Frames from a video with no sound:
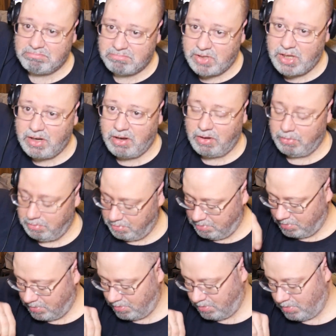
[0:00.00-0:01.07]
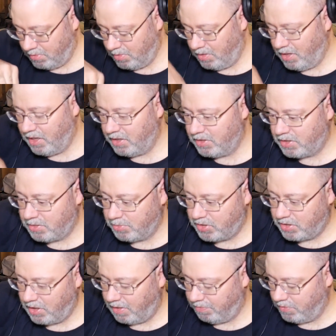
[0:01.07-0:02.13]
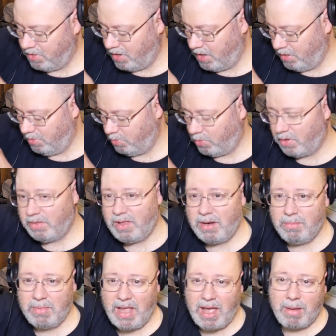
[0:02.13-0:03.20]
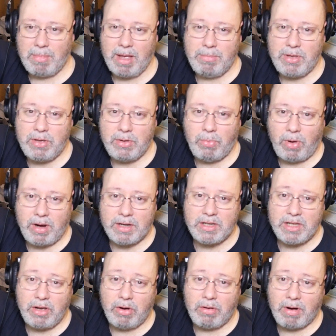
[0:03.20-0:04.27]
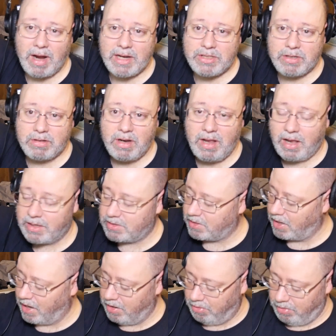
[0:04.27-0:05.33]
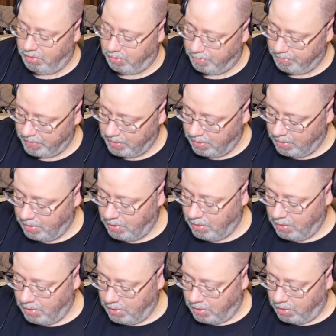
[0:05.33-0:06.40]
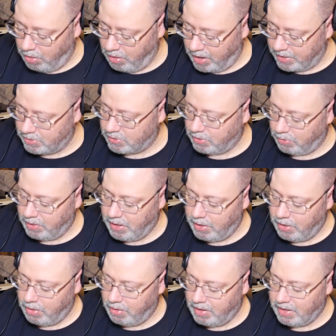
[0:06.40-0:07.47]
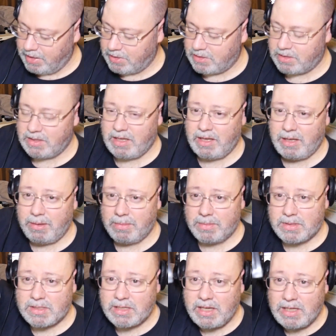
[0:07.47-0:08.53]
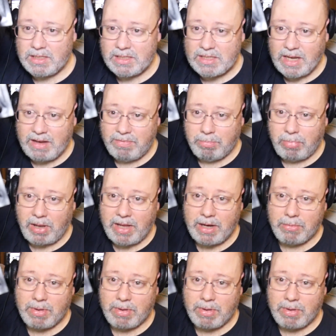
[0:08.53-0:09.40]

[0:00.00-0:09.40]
you know, getting some stuff done, well then, yeah, maybe you'd want to deodorize your nuts. I don't know. All right, so here is the skin-safe blade